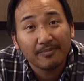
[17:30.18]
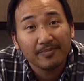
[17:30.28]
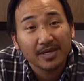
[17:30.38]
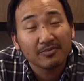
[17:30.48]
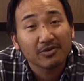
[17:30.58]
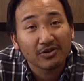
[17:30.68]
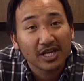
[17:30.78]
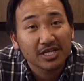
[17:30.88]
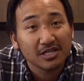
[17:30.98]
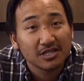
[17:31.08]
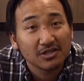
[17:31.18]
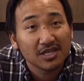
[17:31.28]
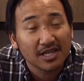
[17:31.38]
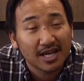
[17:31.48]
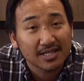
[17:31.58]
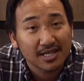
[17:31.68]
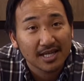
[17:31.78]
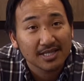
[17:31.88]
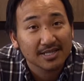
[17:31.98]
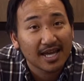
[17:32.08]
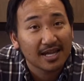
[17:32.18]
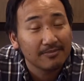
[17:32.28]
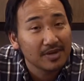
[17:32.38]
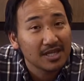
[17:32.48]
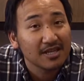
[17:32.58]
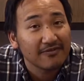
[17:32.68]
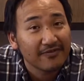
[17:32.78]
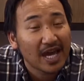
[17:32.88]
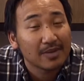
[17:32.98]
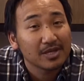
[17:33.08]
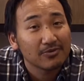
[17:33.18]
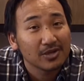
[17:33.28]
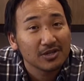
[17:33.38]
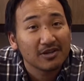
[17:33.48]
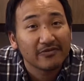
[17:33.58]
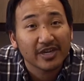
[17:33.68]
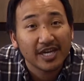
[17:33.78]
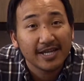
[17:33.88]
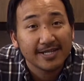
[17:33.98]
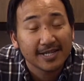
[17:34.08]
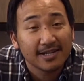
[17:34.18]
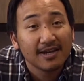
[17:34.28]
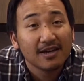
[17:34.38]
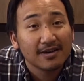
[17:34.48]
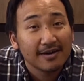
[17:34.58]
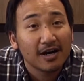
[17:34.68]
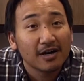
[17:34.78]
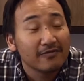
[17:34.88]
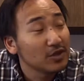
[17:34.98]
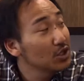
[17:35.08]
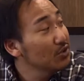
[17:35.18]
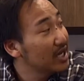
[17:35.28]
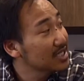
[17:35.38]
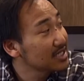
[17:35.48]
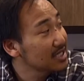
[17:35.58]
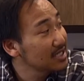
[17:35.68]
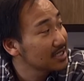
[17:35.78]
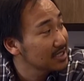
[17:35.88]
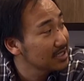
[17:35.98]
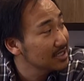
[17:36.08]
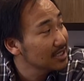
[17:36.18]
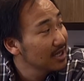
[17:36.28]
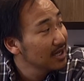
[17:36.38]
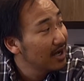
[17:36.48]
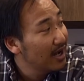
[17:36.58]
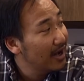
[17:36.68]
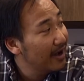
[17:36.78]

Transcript: immigration to the United States, is that immediate family reunification of U.S. citizens. If